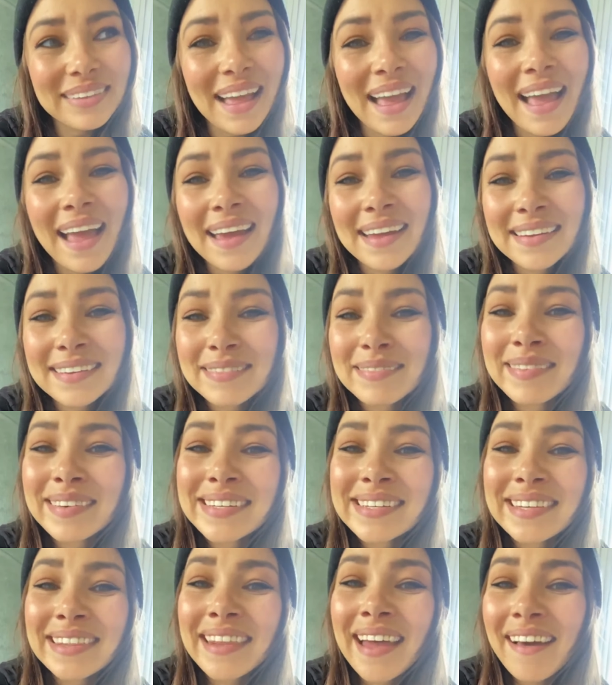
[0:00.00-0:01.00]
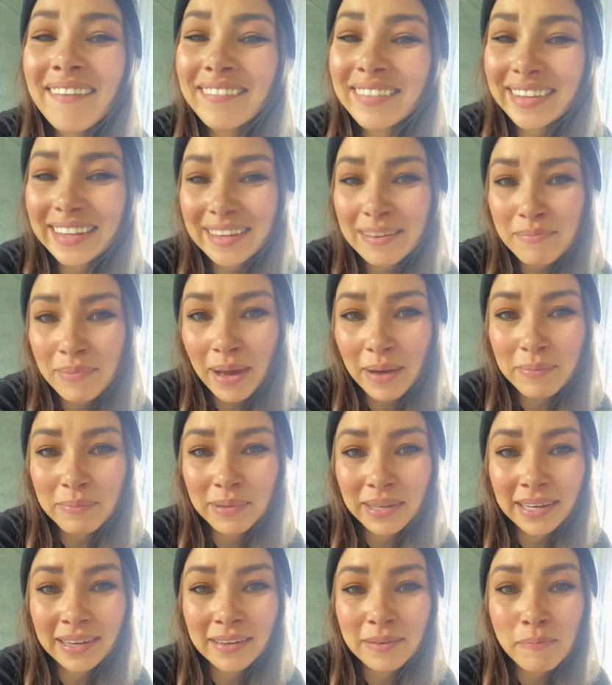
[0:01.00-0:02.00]
and what's lovely about
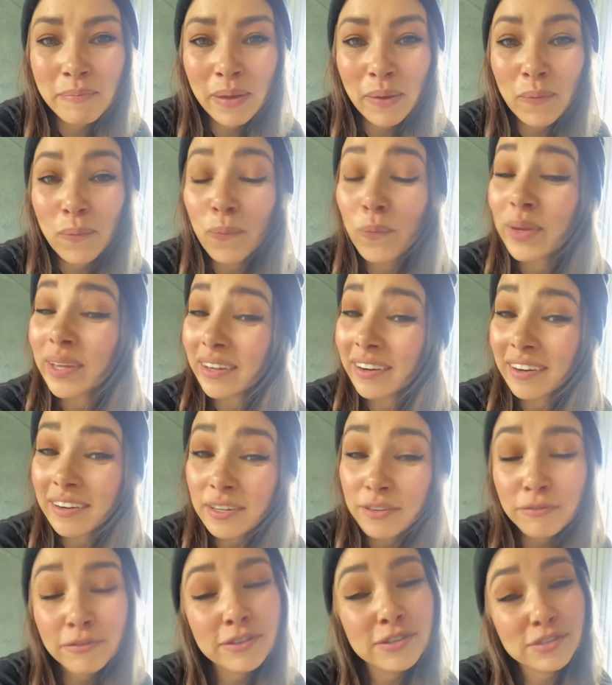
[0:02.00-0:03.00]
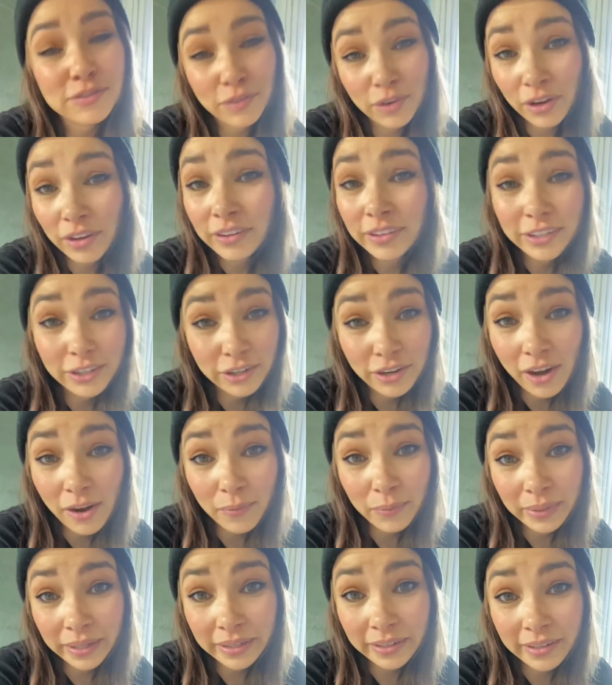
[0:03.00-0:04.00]
being a bit weird, first of all, you're
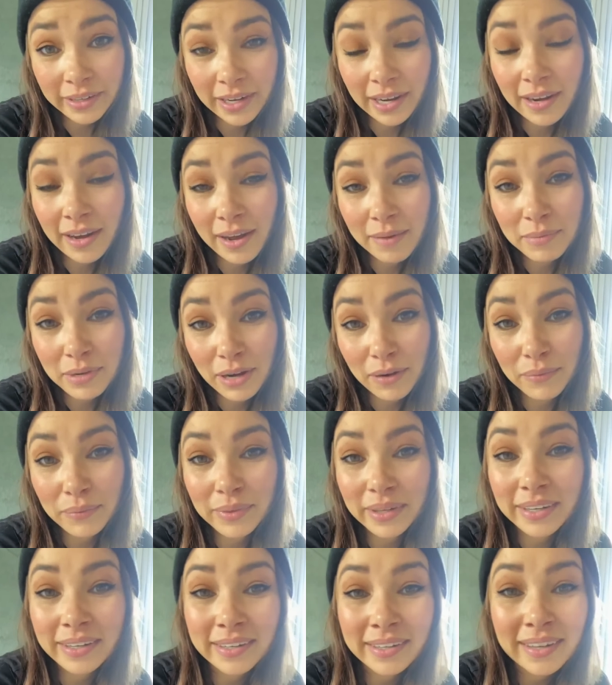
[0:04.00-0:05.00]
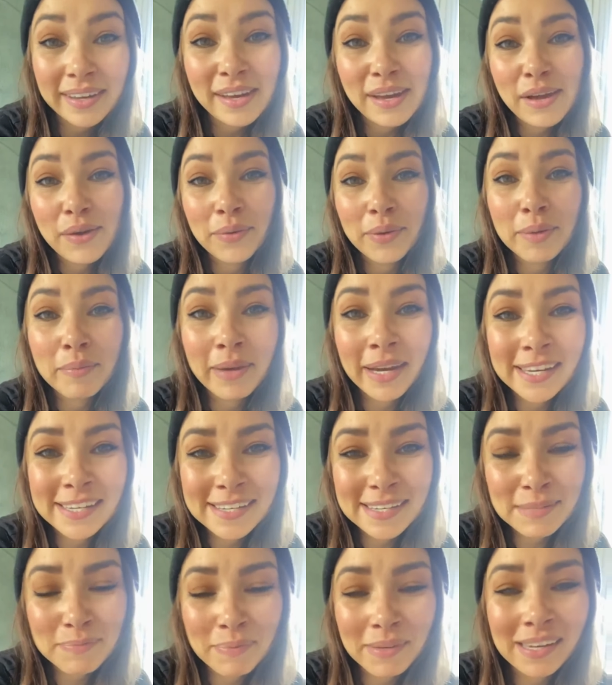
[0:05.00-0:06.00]
not weird, and I'm not weird. We might
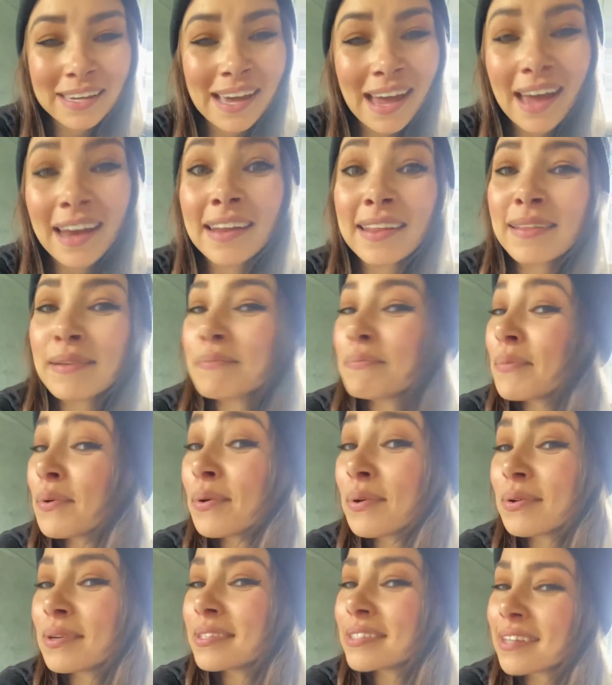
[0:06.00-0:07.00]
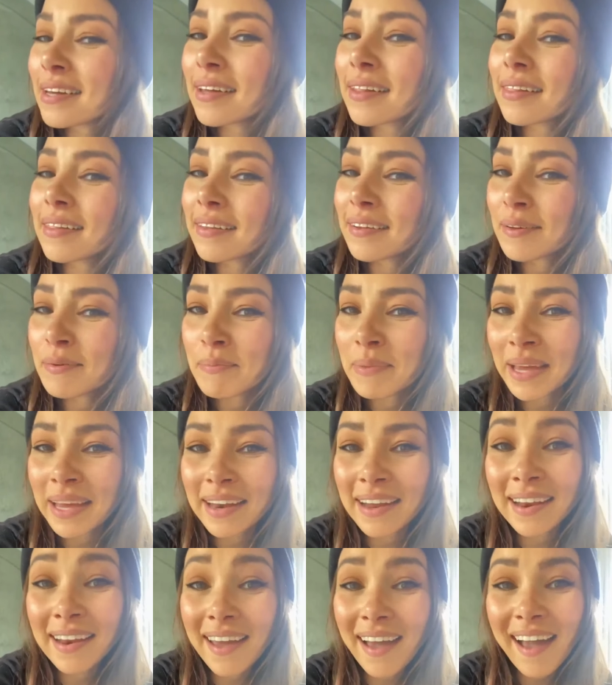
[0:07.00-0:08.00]
just be out of the mold a little bit.
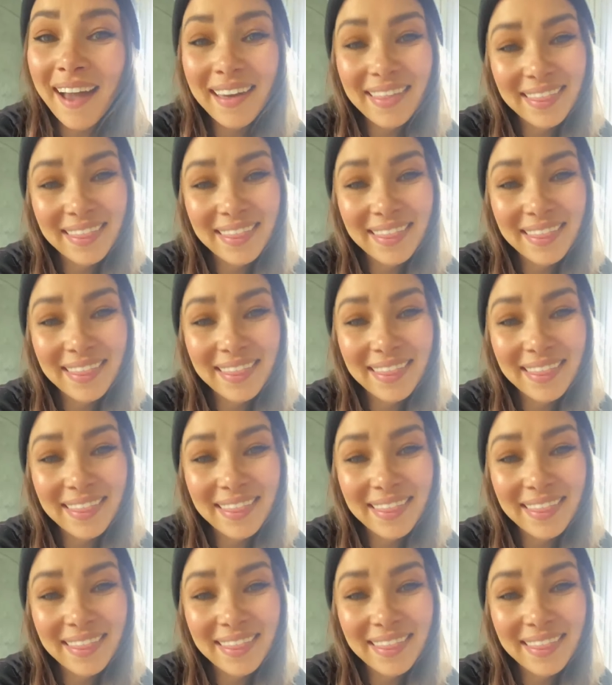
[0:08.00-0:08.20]
And I